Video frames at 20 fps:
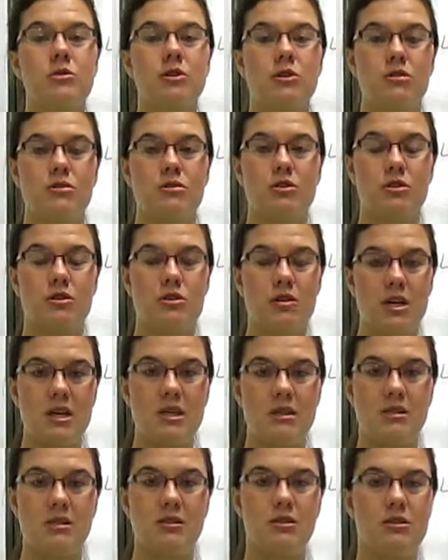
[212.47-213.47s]
you
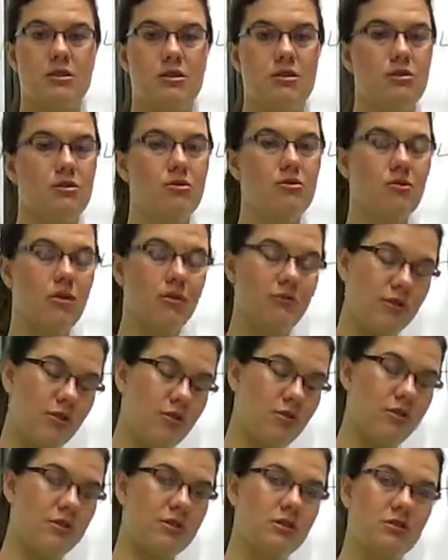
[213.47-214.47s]
students to
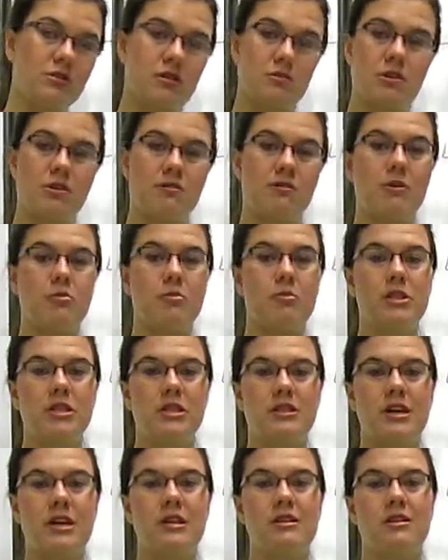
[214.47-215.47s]
review the distributive
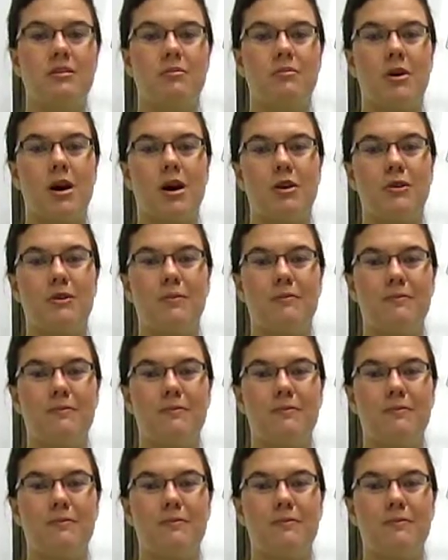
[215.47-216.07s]
representation model.